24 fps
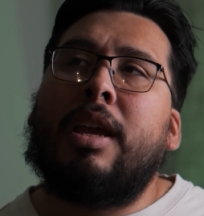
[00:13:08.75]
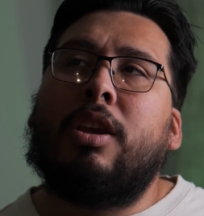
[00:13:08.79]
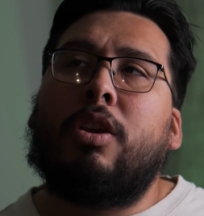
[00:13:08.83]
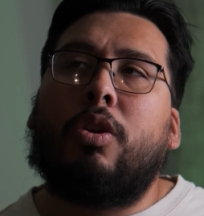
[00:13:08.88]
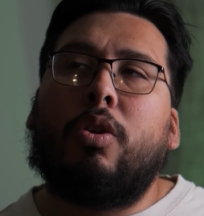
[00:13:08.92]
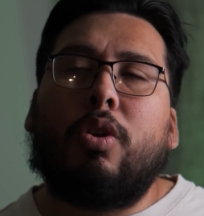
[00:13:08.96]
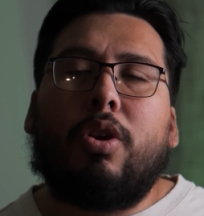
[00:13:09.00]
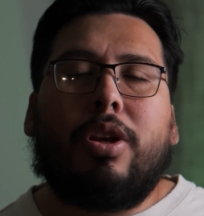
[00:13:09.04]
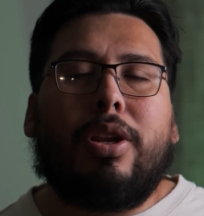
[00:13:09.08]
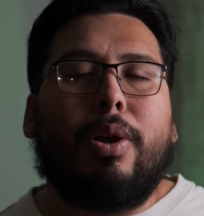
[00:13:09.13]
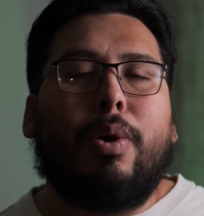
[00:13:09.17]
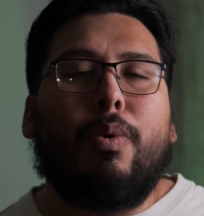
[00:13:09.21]

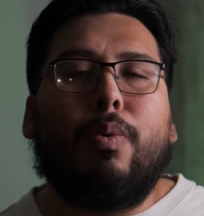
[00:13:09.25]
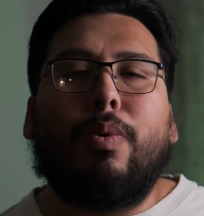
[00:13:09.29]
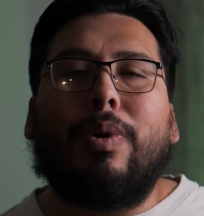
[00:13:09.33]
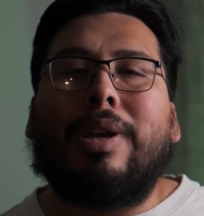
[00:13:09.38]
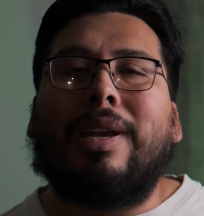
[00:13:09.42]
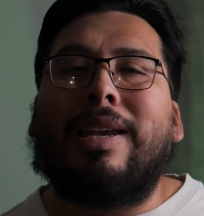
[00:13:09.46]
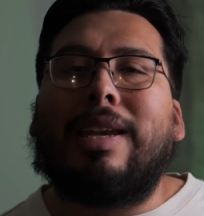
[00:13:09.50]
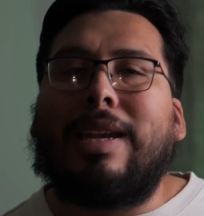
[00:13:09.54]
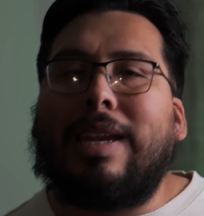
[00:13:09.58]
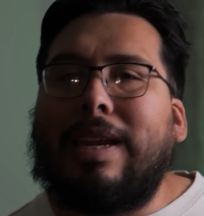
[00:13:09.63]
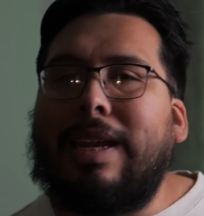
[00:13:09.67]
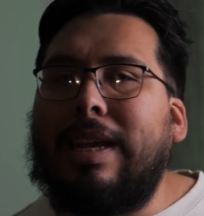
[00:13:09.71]
you
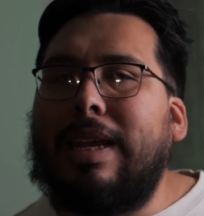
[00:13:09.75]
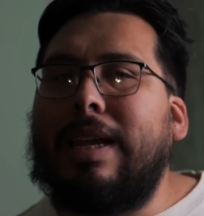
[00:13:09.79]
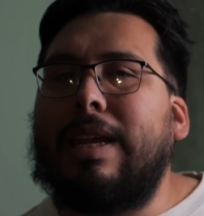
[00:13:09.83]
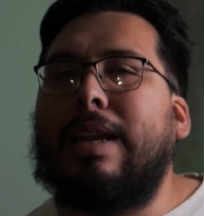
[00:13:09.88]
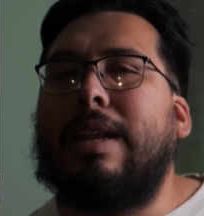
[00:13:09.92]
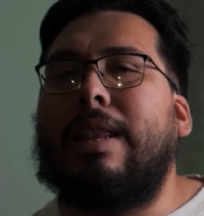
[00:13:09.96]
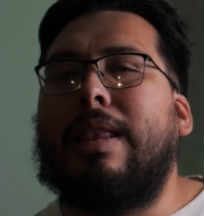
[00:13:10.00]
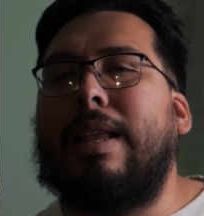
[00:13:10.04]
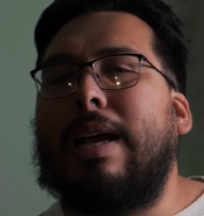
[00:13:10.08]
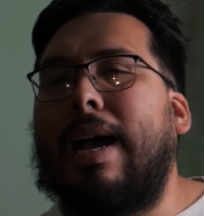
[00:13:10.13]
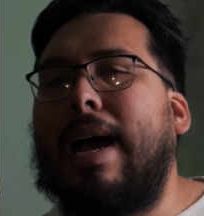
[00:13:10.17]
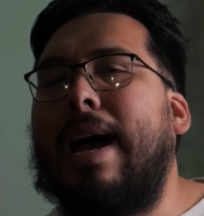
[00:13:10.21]
don't
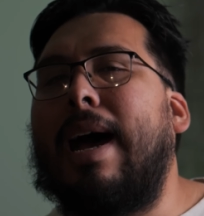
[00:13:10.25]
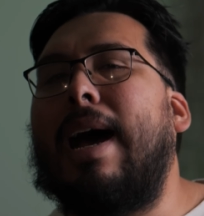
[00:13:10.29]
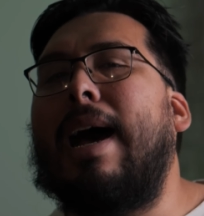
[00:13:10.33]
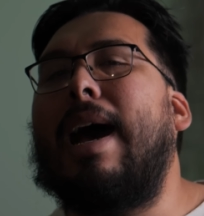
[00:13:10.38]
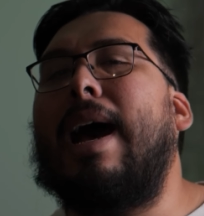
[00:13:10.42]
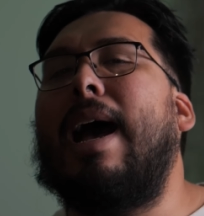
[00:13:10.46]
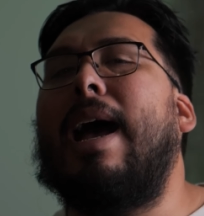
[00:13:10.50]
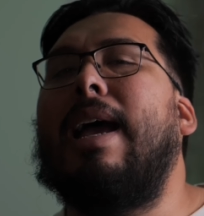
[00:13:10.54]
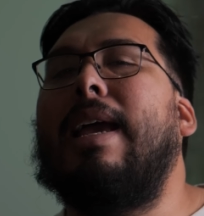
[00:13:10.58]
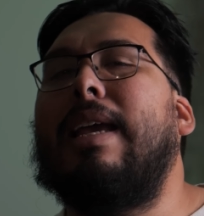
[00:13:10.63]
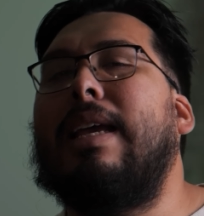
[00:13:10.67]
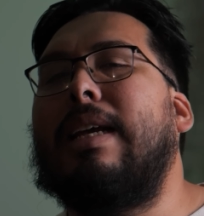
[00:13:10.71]
need the
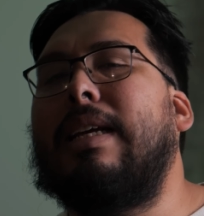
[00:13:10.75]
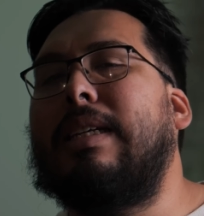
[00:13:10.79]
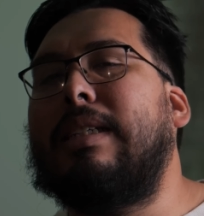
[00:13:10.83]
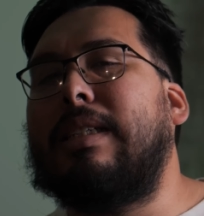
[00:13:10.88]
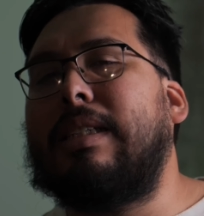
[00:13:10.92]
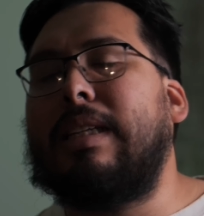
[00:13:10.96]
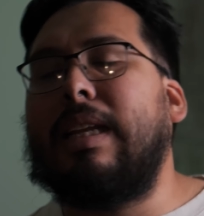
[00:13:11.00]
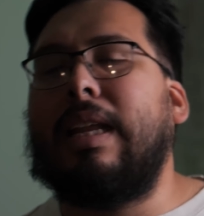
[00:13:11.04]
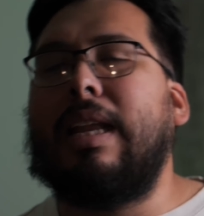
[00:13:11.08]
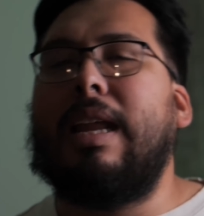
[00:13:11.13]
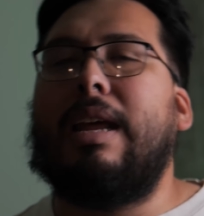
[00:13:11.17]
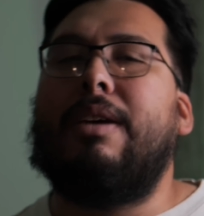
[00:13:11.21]

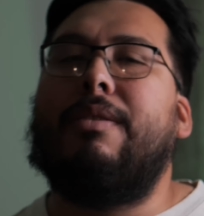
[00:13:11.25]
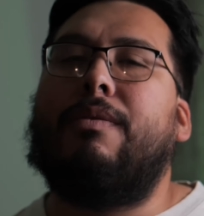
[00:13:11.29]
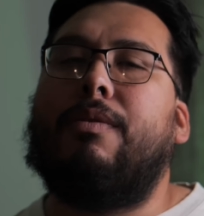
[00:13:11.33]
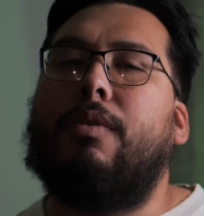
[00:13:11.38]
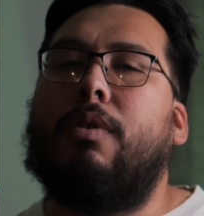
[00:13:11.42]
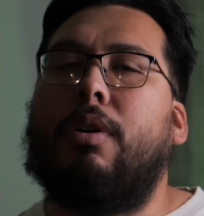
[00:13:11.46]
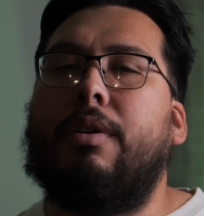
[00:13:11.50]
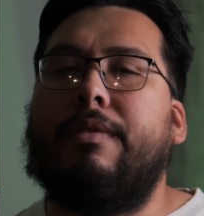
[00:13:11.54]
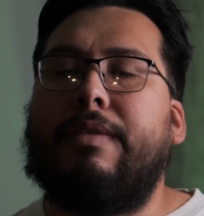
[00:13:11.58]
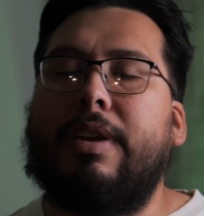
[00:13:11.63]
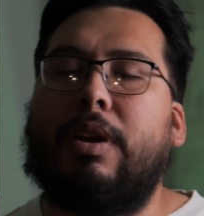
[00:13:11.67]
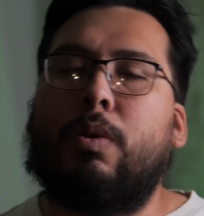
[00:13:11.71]
highest
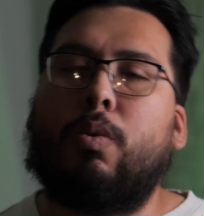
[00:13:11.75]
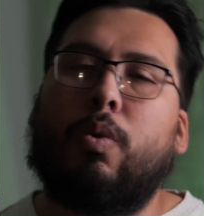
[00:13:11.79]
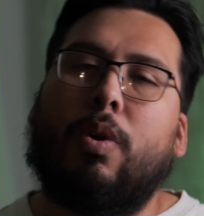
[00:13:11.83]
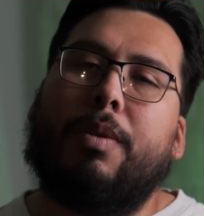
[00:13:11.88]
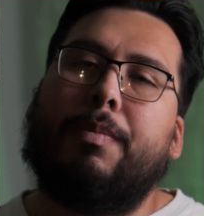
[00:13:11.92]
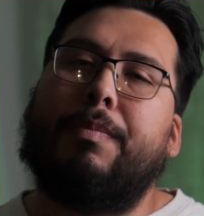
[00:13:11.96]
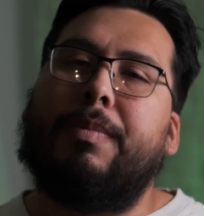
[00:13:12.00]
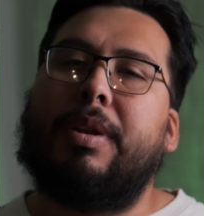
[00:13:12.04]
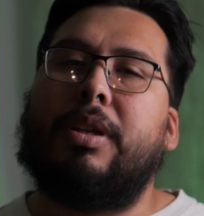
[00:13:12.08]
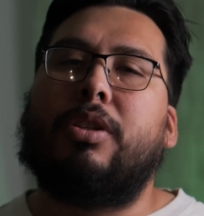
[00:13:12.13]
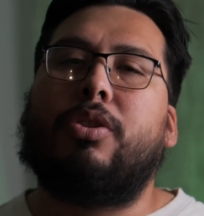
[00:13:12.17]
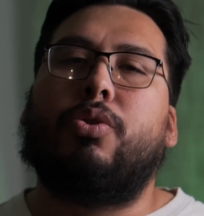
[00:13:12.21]
level of
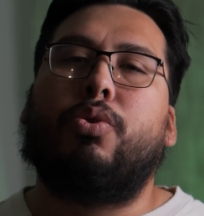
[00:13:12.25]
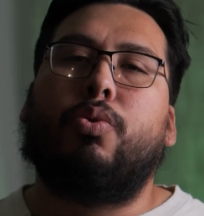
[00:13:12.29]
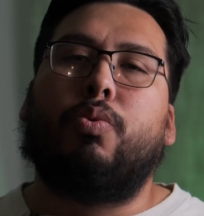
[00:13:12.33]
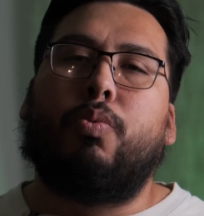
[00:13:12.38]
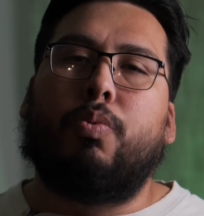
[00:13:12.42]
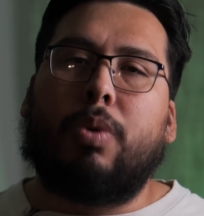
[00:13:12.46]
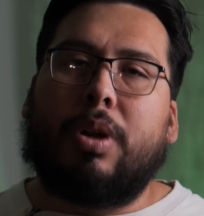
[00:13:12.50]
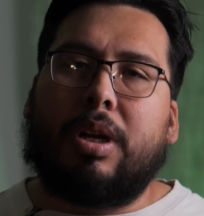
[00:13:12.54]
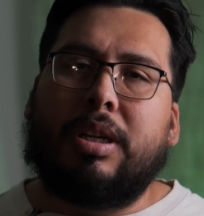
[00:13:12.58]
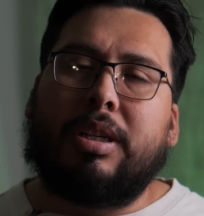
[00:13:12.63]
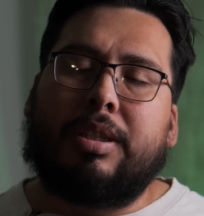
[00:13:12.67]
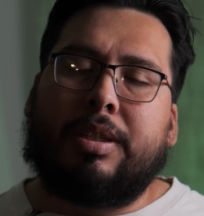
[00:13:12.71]
equipment to
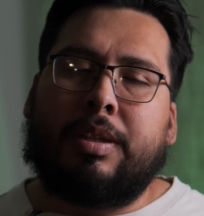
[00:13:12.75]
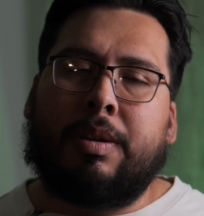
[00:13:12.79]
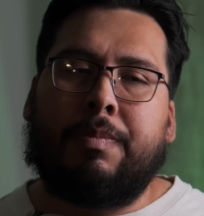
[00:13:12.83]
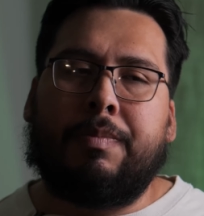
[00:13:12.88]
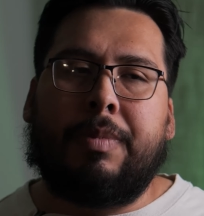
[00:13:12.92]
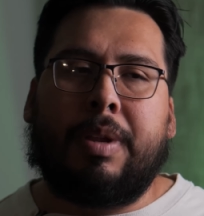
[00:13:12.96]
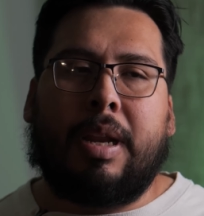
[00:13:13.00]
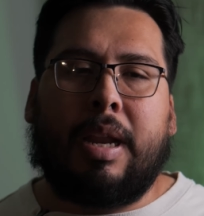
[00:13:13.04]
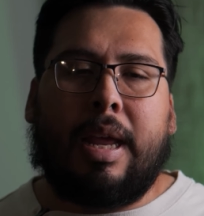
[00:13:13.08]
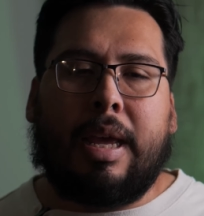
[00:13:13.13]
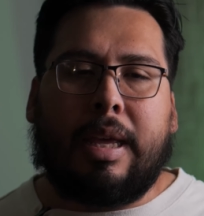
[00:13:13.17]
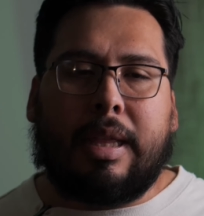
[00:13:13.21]
run
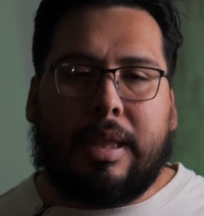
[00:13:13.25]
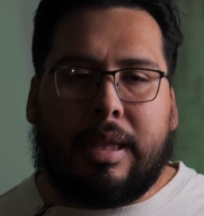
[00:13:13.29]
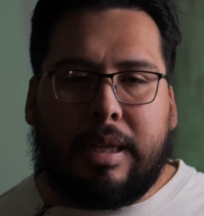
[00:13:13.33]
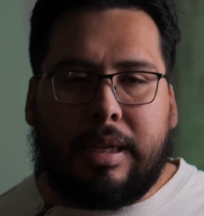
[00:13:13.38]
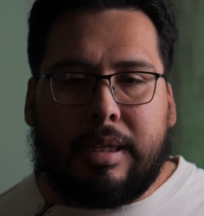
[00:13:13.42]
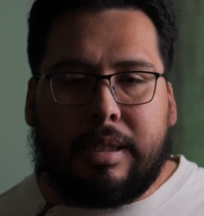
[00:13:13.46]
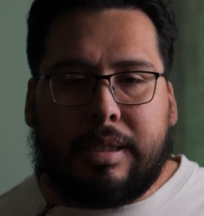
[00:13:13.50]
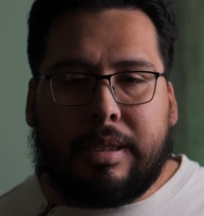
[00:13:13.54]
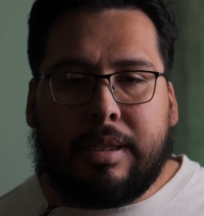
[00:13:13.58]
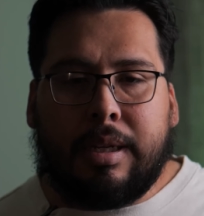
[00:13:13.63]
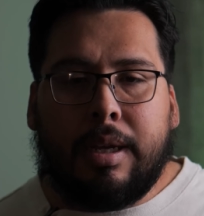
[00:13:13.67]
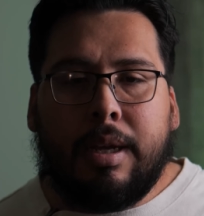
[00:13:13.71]
something like
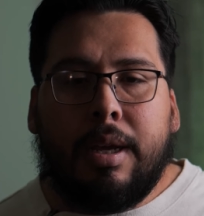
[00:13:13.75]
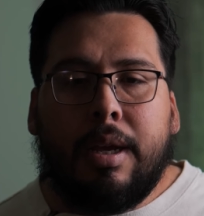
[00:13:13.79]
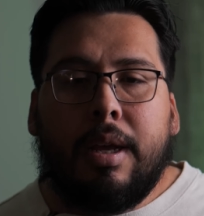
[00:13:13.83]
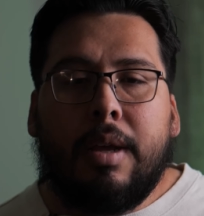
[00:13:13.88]
this.